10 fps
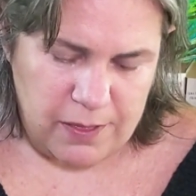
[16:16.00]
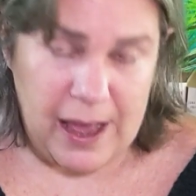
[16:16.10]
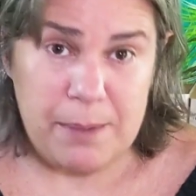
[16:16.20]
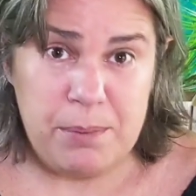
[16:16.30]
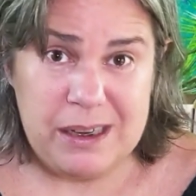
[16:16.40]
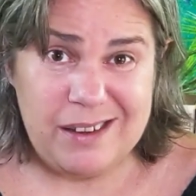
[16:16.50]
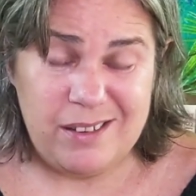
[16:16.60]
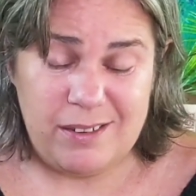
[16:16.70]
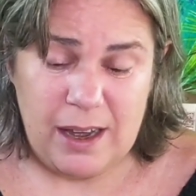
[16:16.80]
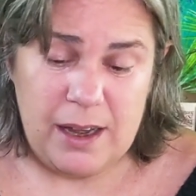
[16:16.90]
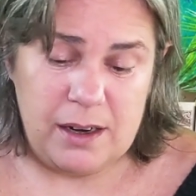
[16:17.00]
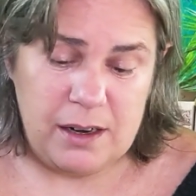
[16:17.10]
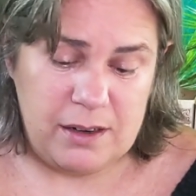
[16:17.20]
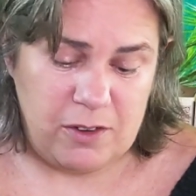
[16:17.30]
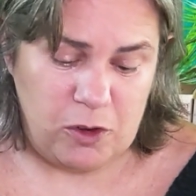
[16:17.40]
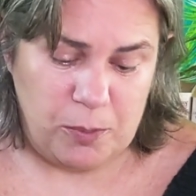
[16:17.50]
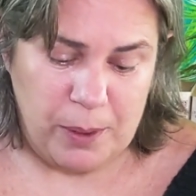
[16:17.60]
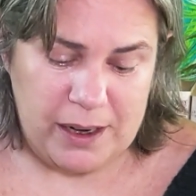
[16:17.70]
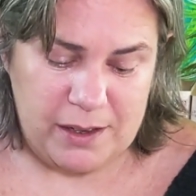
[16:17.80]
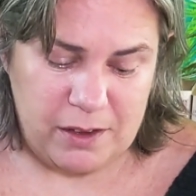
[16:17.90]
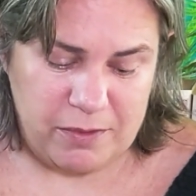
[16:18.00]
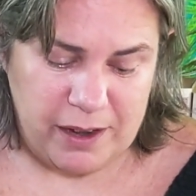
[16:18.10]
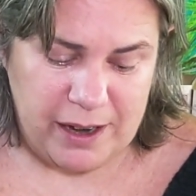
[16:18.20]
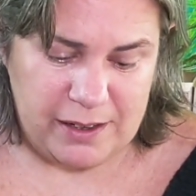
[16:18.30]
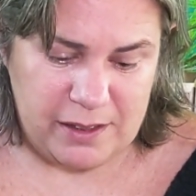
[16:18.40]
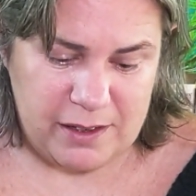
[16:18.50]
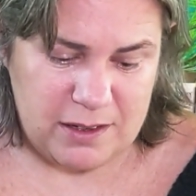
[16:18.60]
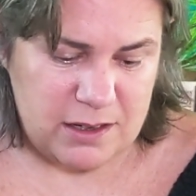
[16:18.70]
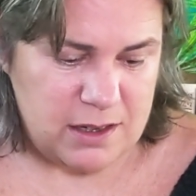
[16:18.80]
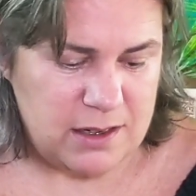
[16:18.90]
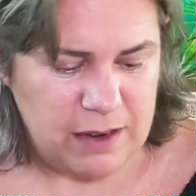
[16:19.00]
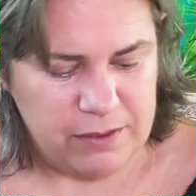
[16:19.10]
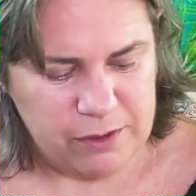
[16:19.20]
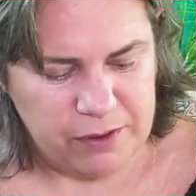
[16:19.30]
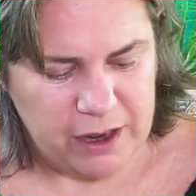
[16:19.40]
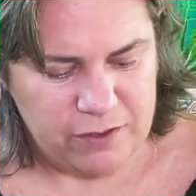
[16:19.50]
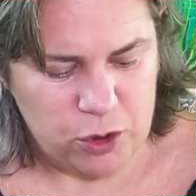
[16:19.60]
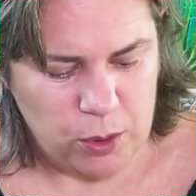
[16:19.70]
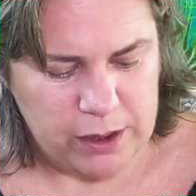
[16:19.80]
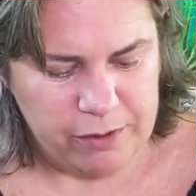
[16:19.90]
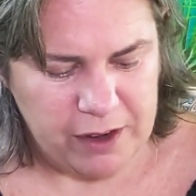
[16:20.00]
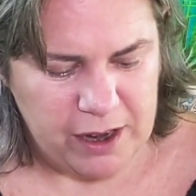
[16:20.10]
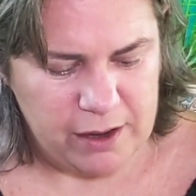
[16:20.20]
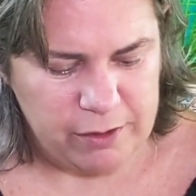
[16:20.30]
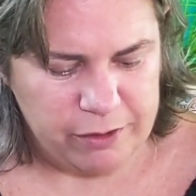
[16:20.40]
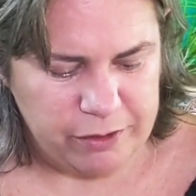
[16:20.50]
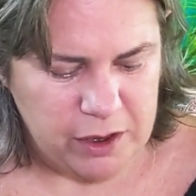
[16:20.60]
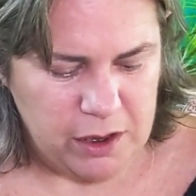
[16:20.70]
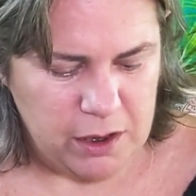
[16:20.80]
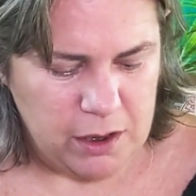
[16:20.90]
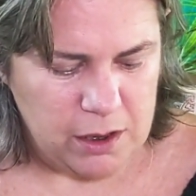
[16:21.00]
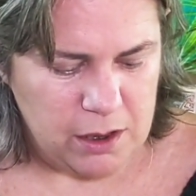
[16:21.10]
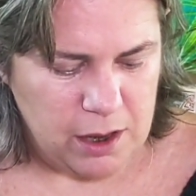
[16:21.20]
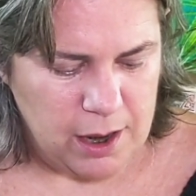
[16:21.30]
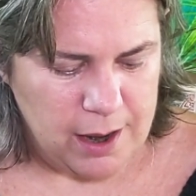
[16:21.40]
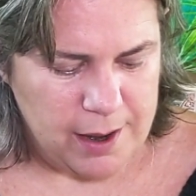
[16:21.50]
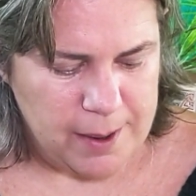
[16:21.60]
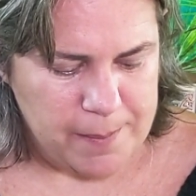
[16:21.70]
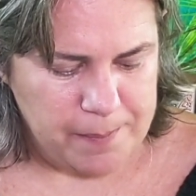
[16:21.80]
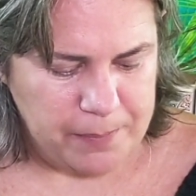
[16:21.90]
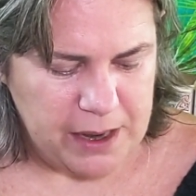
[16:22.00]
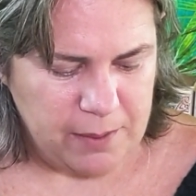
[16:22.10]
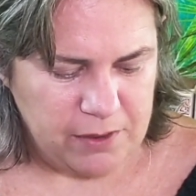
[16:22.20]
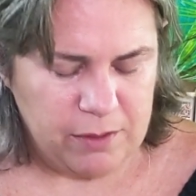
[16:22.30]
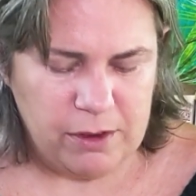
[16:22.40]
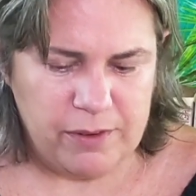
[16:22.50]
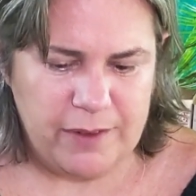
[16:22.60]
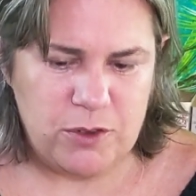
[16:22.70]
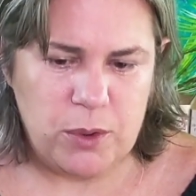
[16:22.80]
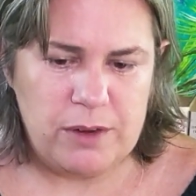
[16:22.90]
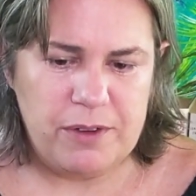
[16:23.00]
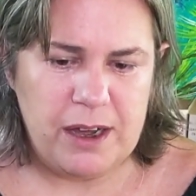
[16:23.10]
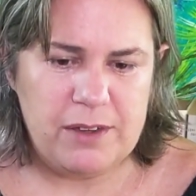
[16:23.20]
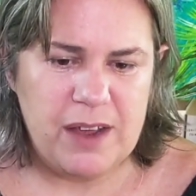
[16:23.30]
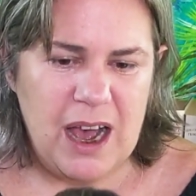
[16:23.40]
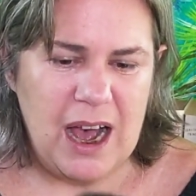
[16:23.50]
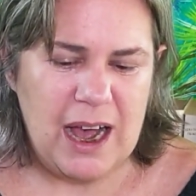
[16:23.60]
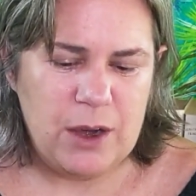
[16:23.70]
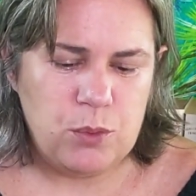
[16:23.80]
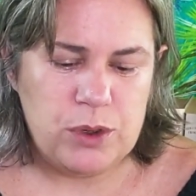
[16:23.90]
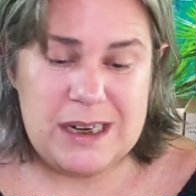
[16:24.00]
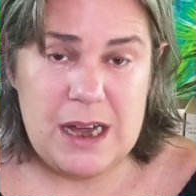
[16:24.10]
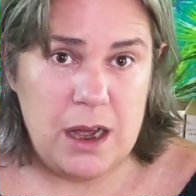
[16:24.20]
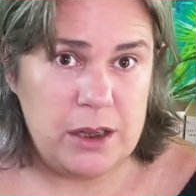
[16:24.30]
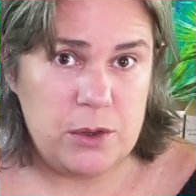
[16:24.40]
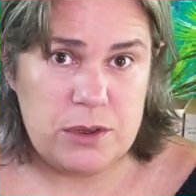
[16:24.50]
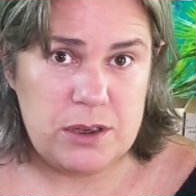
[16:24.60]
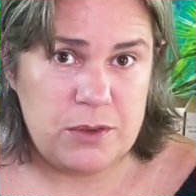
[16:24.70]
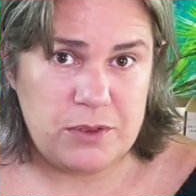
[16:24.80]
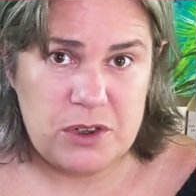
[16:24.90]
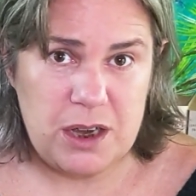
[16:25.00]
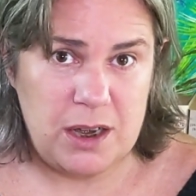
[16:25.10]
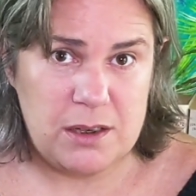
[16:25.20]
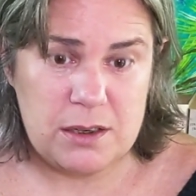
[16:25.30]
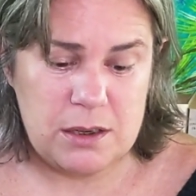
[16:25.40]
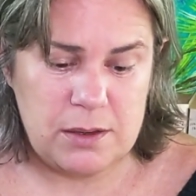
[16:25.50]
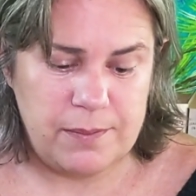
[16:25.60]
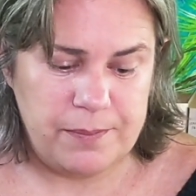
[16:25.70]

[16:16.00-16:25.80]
That being said, despite the fact that this is a 75-25, 75-25, I would not use this for socks.